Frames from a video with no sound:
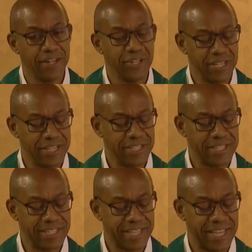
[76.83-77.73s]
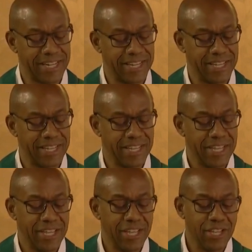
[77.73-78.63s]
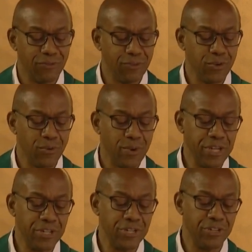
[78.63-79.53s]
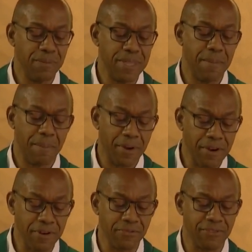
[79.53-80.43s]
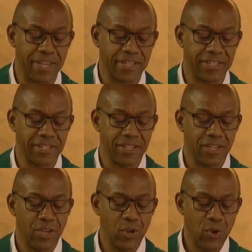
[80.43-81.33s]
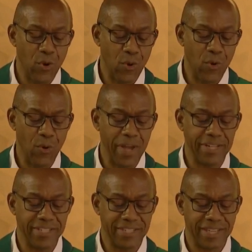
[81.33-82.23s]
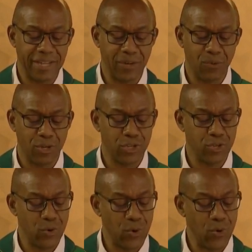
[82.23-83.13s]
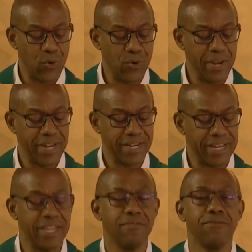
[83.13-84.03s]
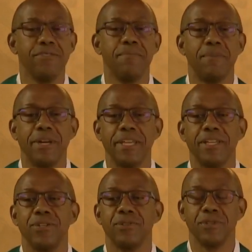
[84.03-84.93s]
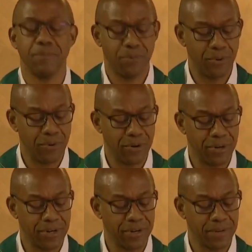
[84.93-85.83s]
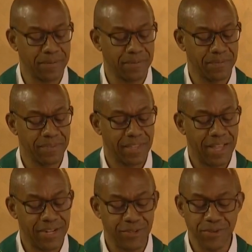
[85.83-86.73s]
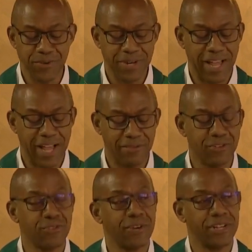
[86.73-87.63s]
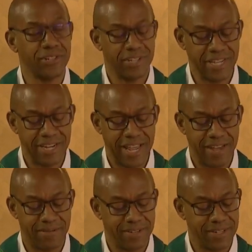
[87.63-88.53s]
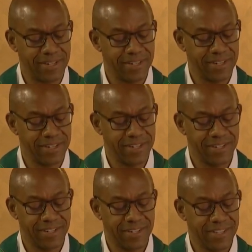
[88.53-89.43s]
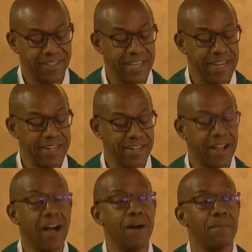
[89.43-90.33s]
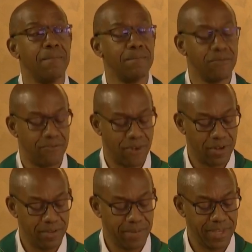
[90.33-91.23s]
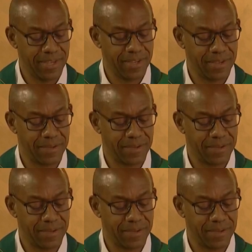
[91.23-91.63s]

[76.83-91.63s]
Jesus said, If you wish to be perfect, go and sell what you own and give the money to the poor, and you will have treasure in heaven. Then come, follow me.